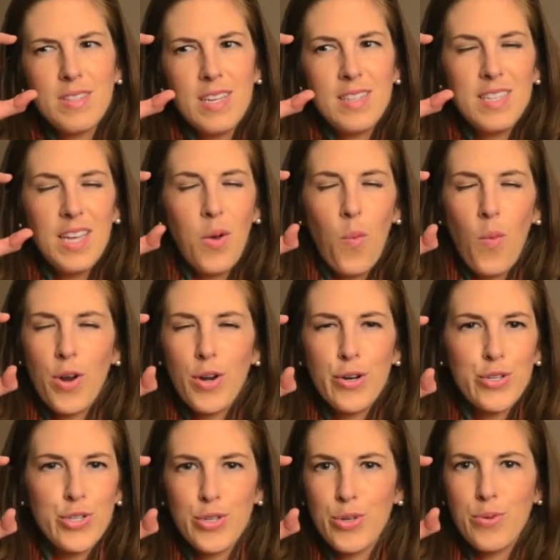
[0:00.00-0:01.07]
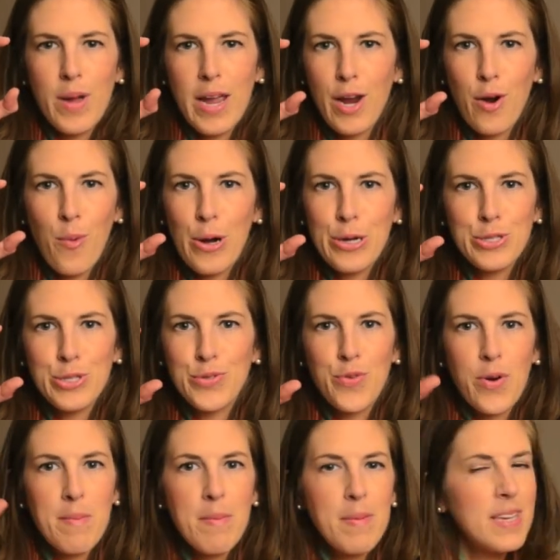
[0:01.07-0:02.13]
that's like 1 or 2 hair washes
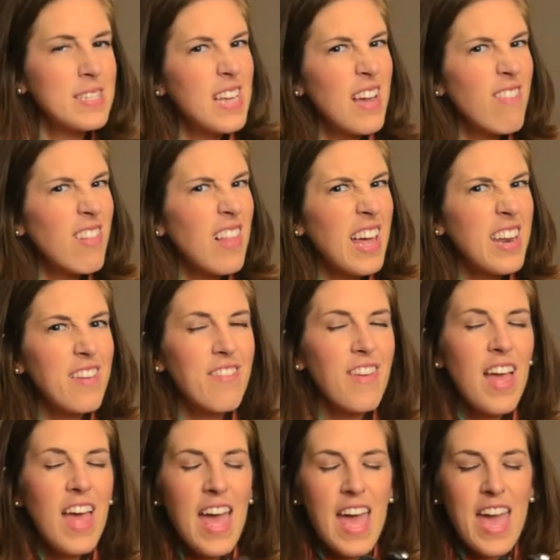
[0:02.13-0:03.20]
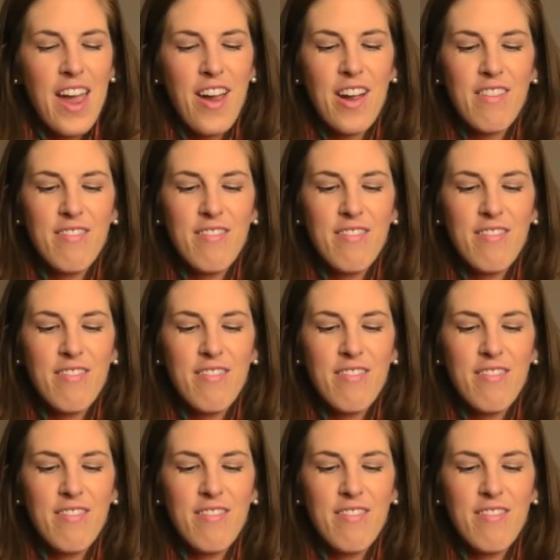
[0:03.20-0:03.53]
for me because I have a lot of hair.